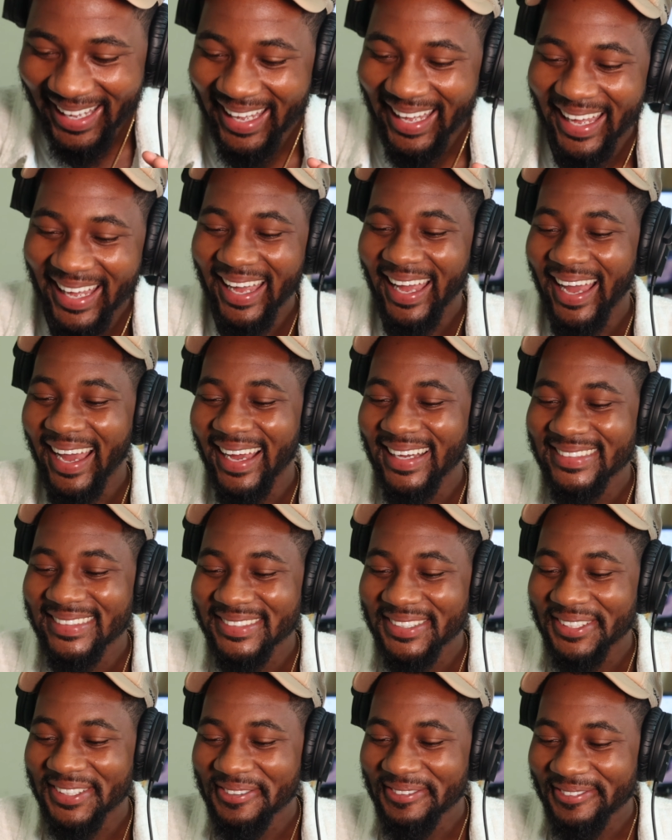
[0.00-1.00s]
That's
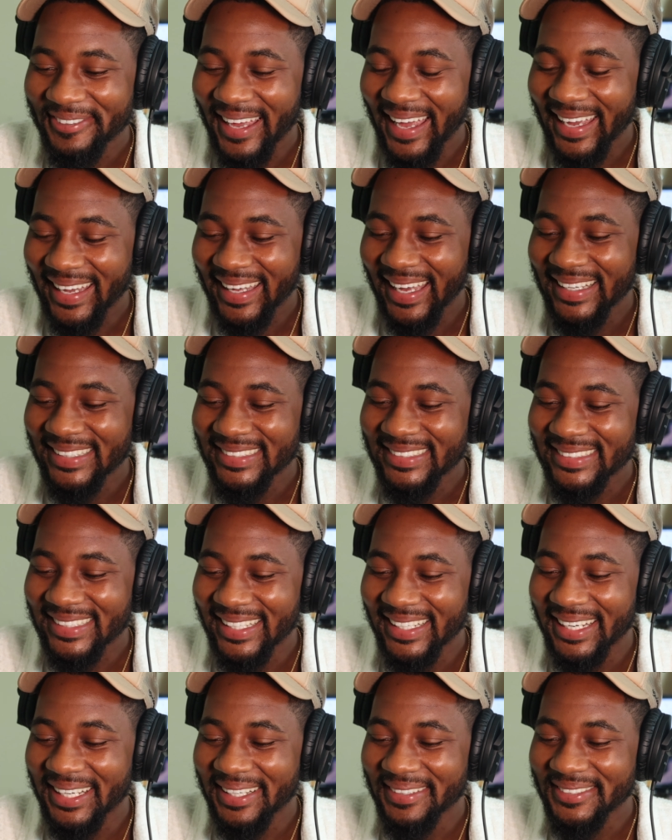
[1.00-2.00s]
so fat, can't sit up.